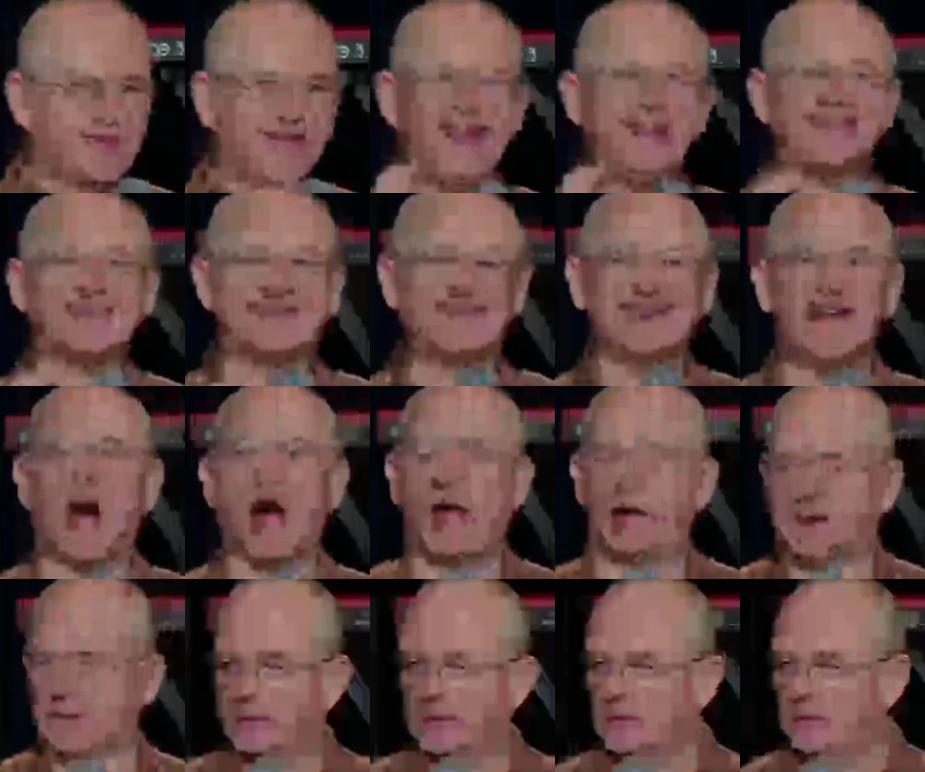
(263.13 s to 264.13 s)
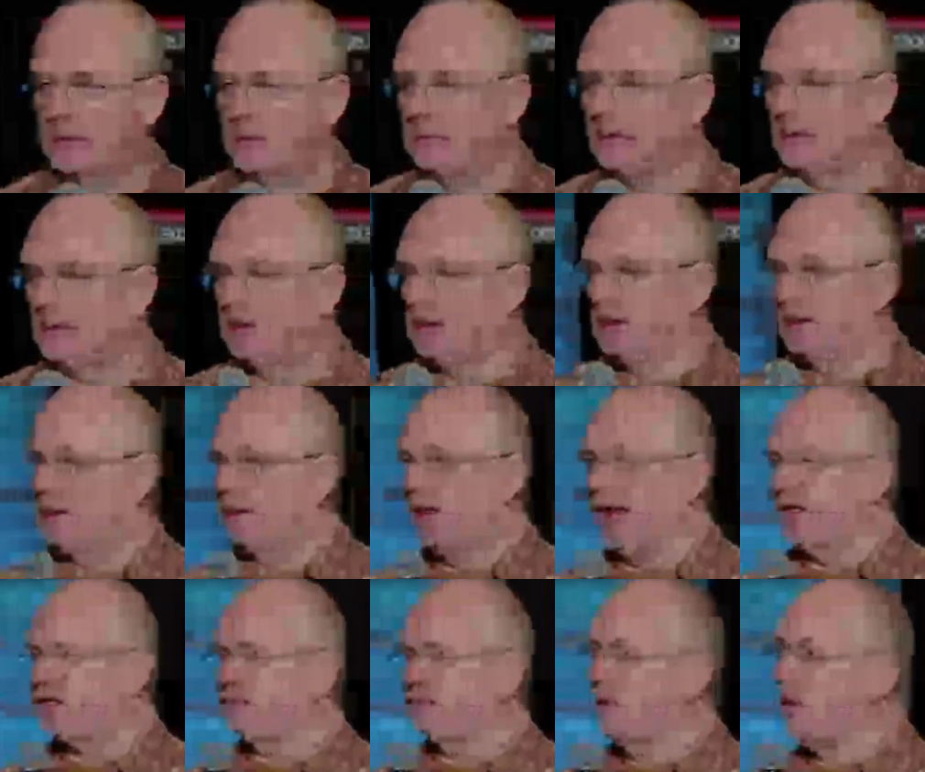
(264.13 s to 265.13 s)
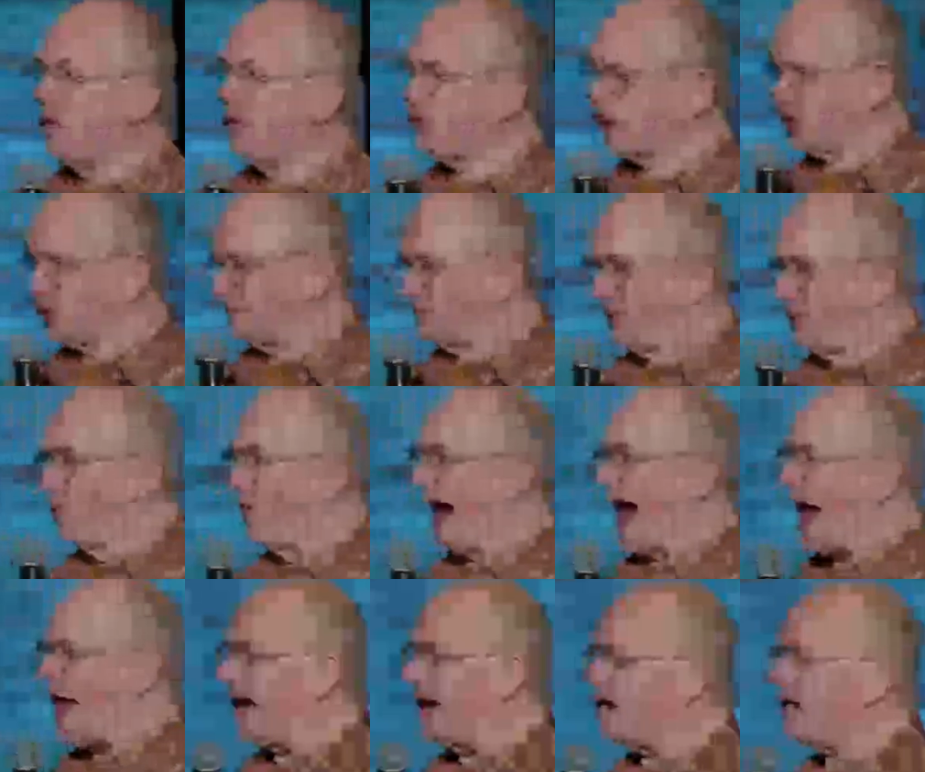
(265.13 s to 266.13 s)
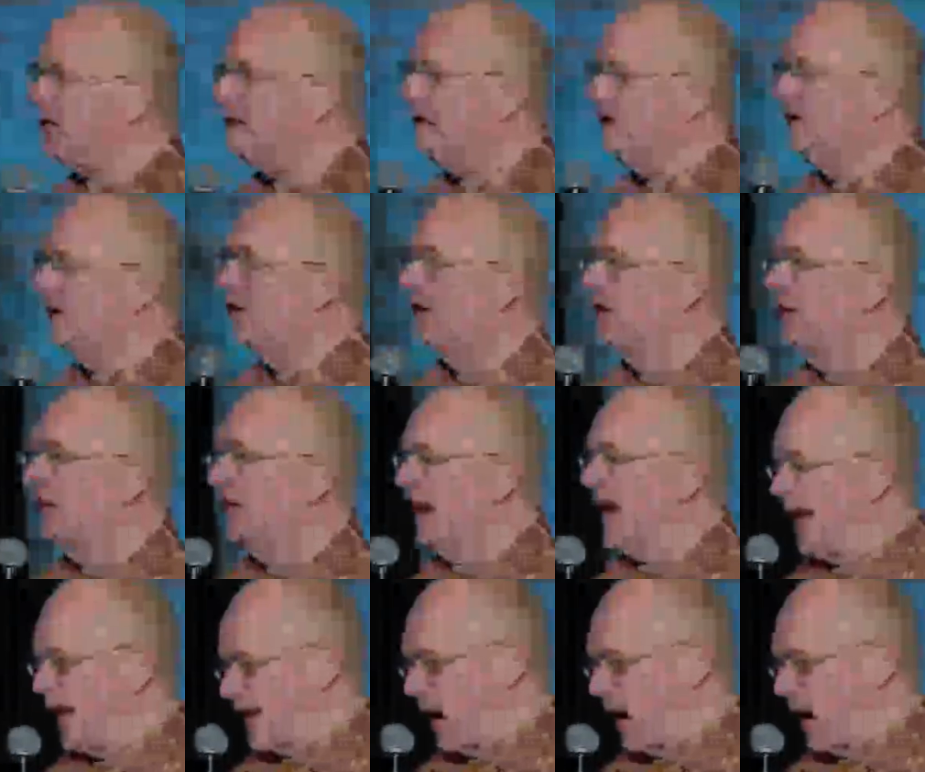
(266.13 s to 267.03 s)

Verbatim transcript: It's not is both sporadic and